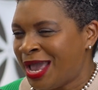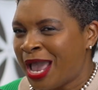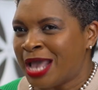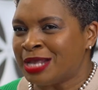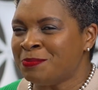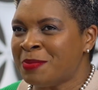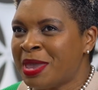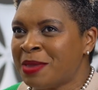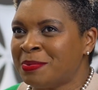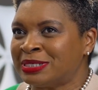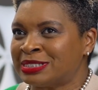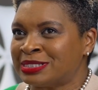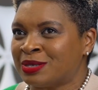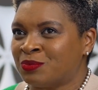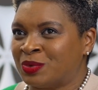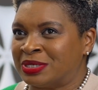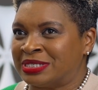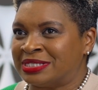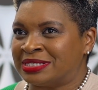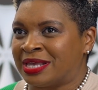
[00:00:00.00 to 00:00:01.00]
And maybe
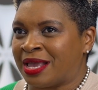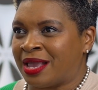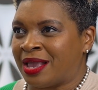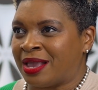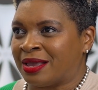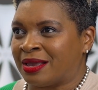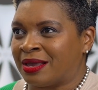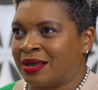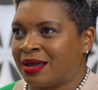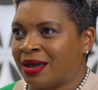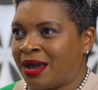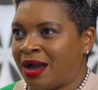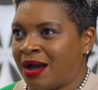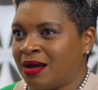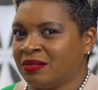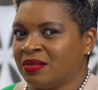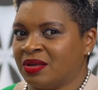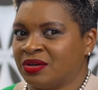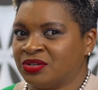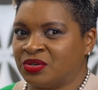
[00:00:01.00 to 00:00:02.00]
someone's saying, how
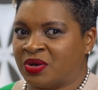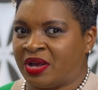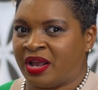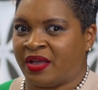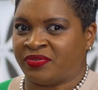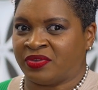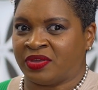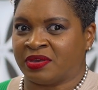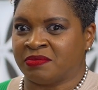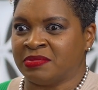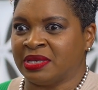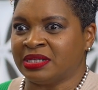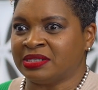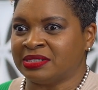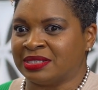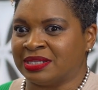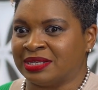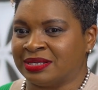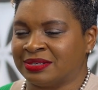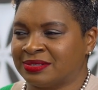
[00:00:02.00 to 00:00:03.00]
long do I have to commit
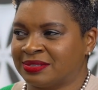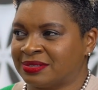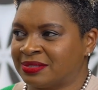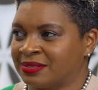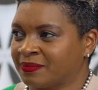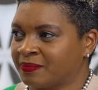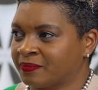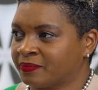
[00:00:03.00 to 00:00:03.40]
to this?